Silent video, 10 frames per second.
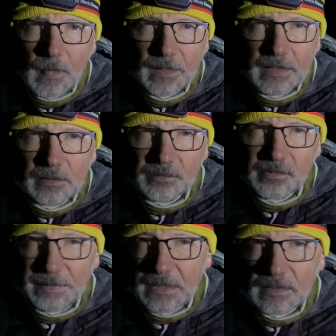it looks a
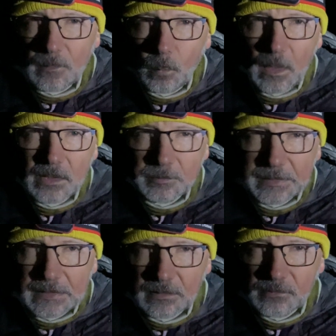bit
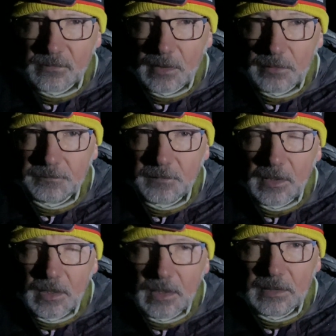underwhelming so
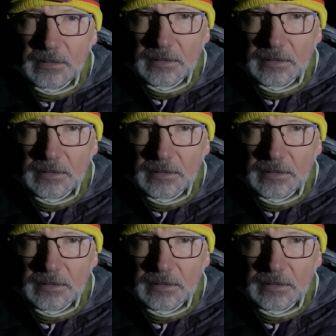far,